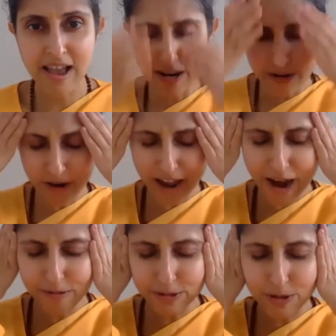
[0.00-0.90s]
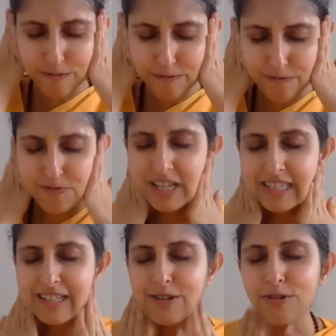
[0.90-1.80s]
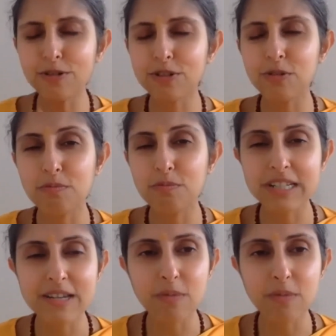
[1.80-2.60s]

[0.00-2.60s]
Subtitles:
and your hair was all fixed and you looked so pretty.